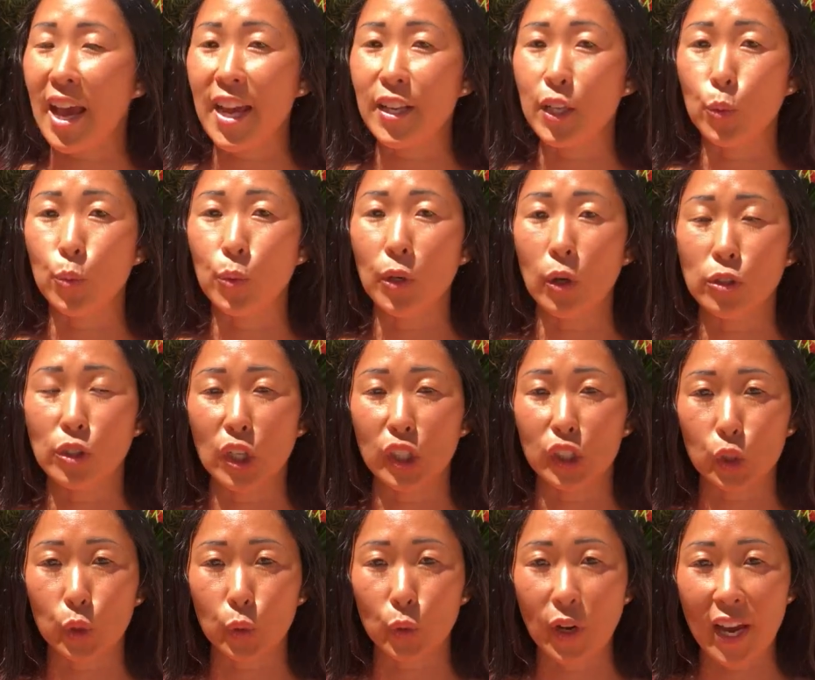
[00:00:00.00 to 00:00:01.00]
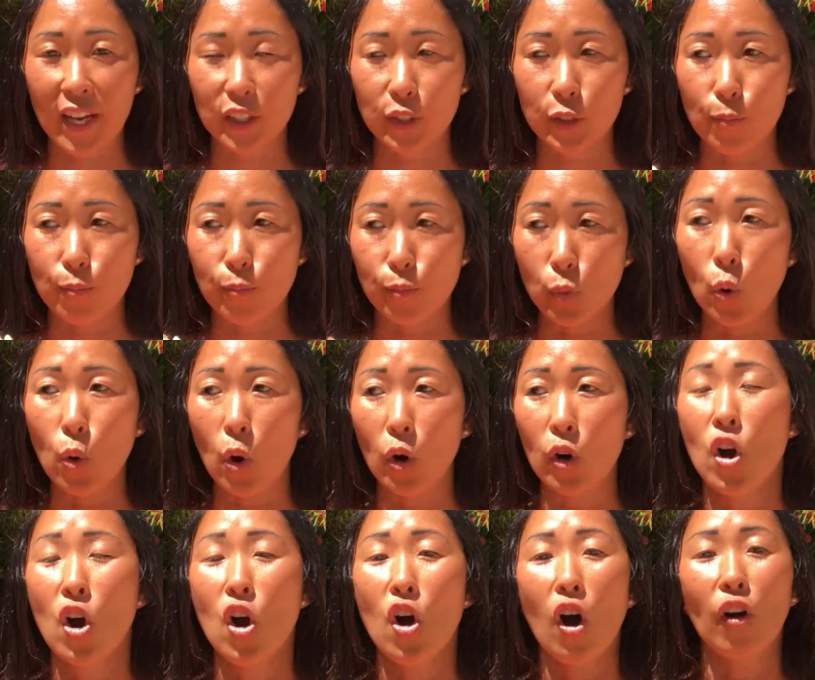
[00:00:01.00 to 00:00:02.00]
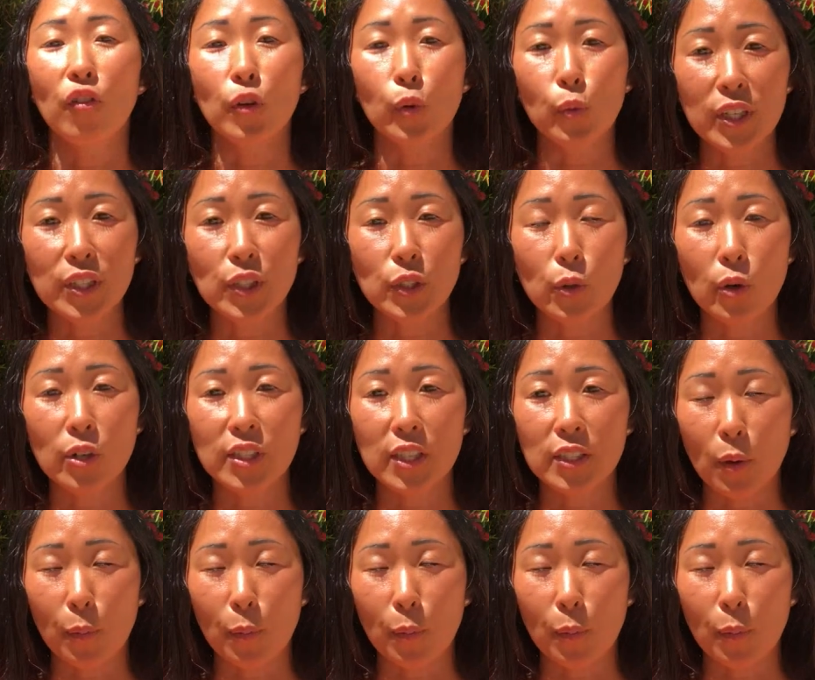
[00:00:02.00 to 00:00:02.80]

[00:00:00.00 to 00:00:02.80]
and you will also attract more of the resources,